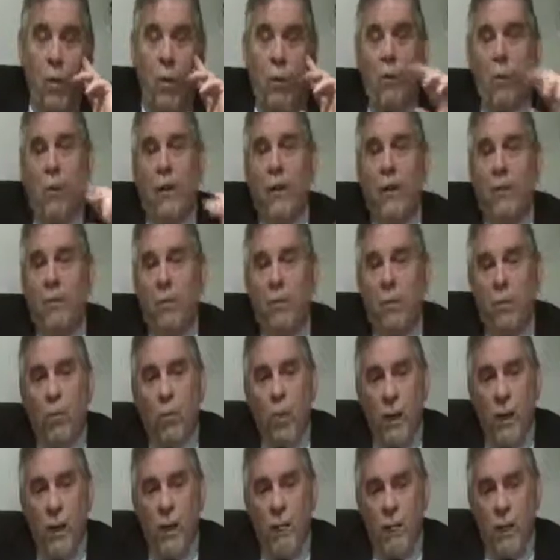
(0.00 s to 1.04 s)
Well, we
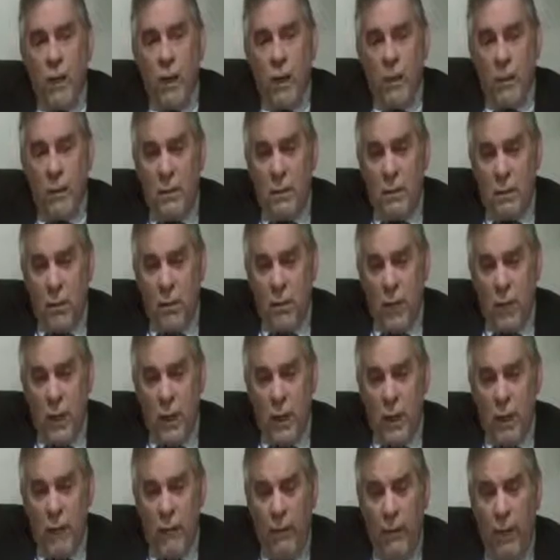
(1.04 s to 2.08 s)

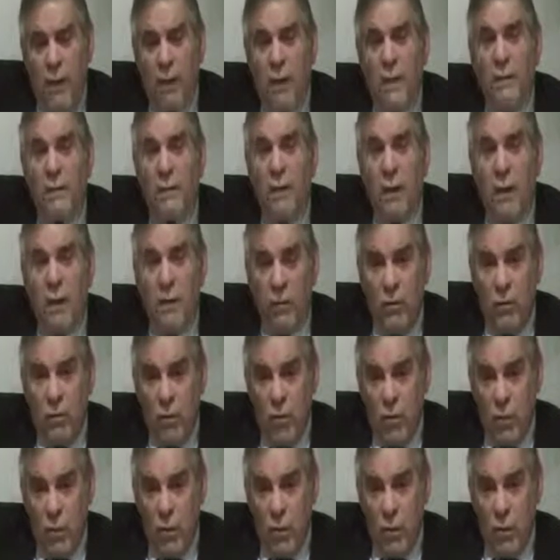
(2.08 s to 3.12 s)
haven't had
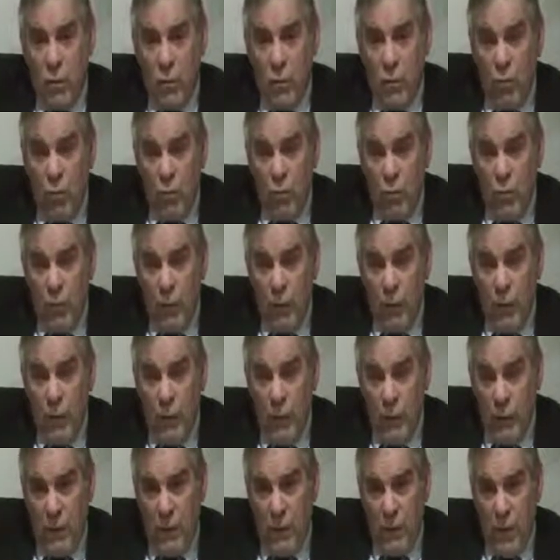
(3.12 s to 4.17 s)
cases in which we've
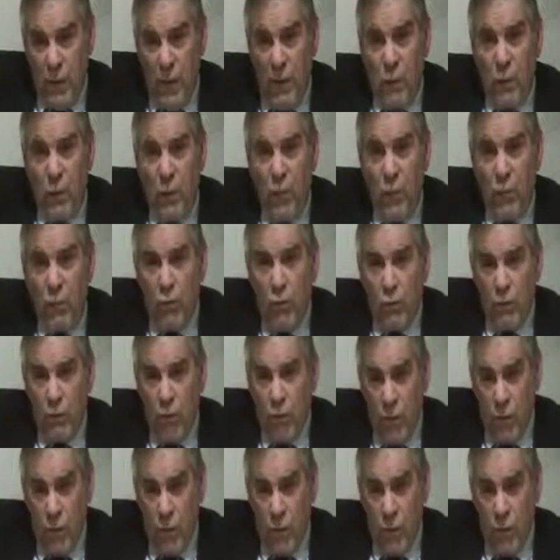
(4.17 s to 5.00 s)
had declaration of